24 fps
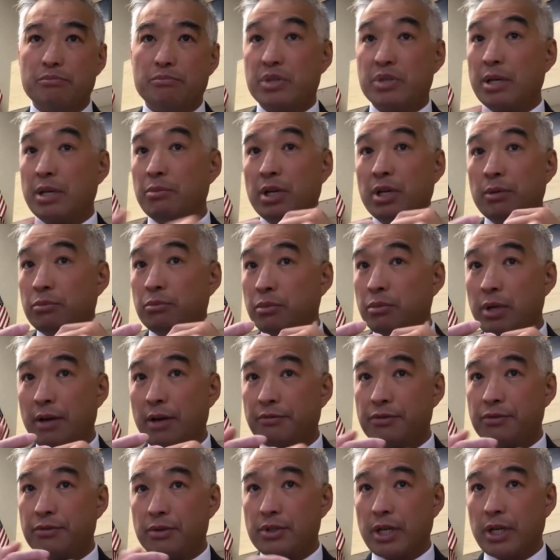Some of them
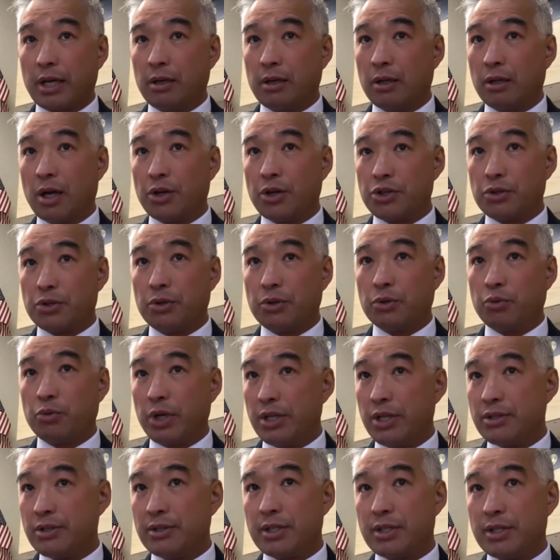have psychological
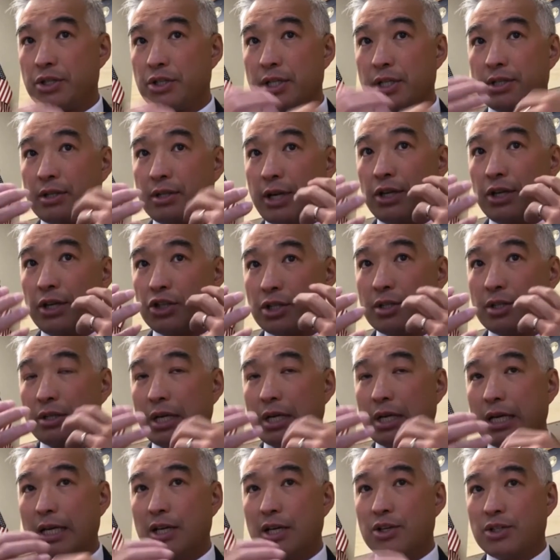reasons, such as they
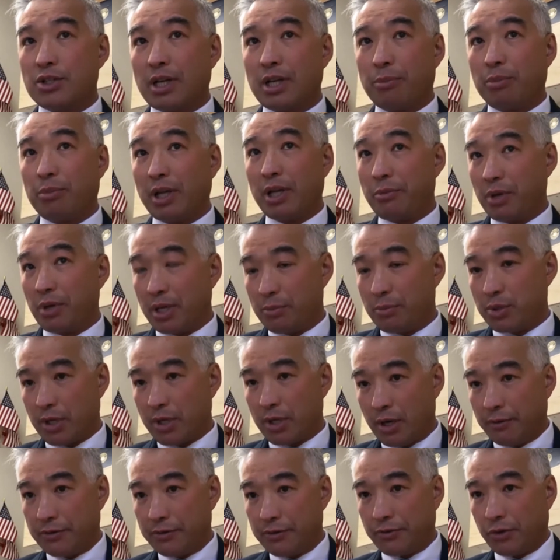just start blaming
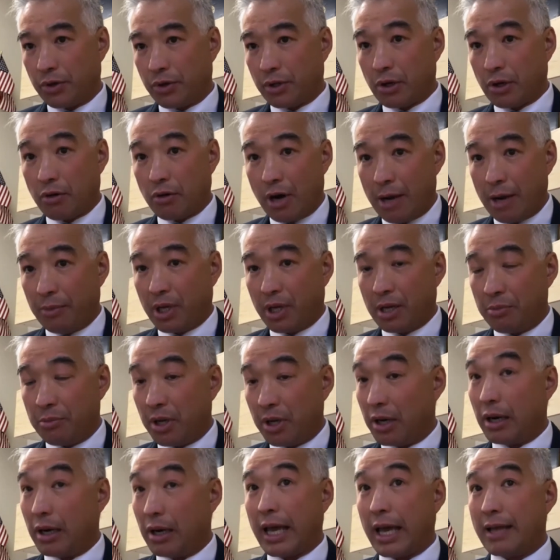themselves for the crime
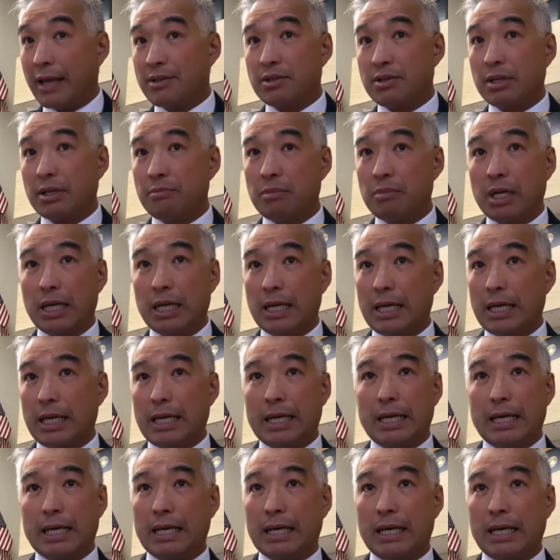committed against them,
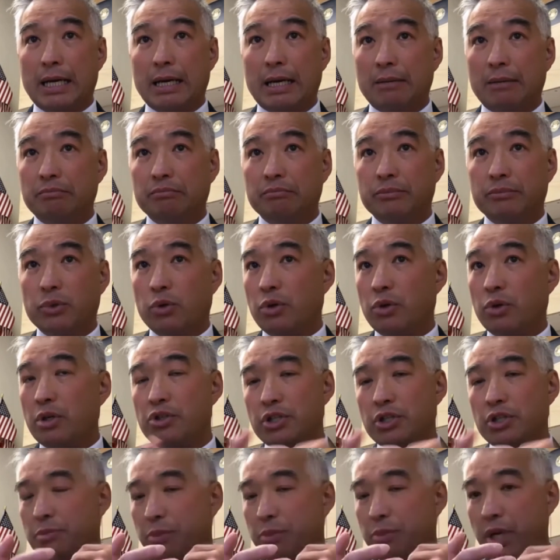or
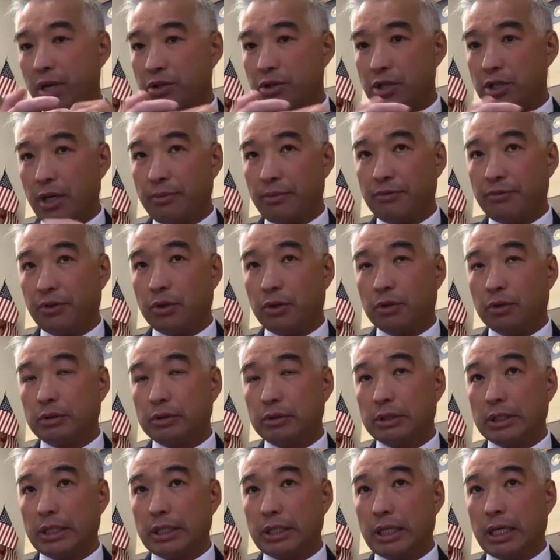just being shameful,
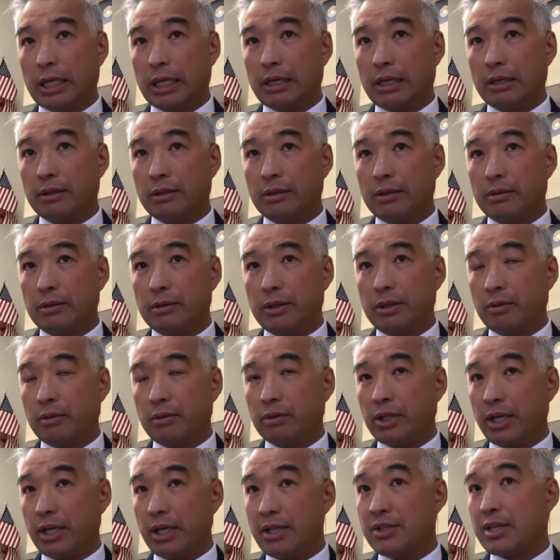
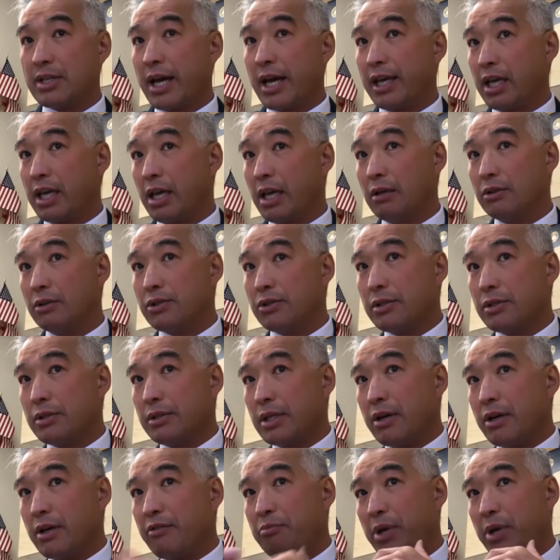the inside guilt
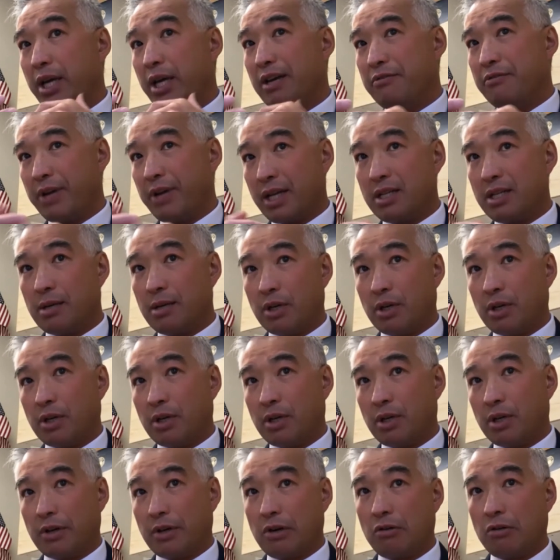of being a victim of
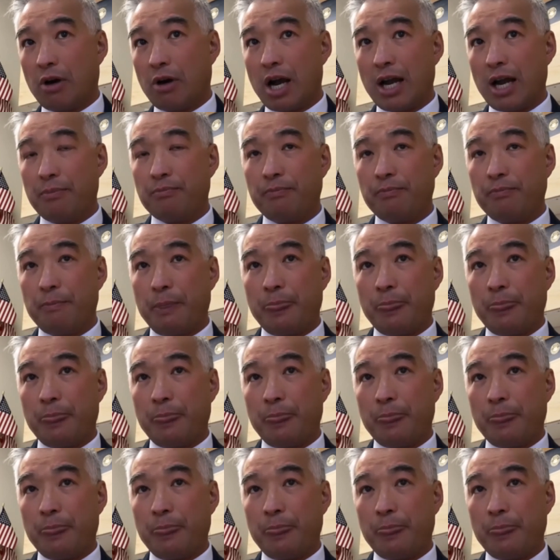a crime.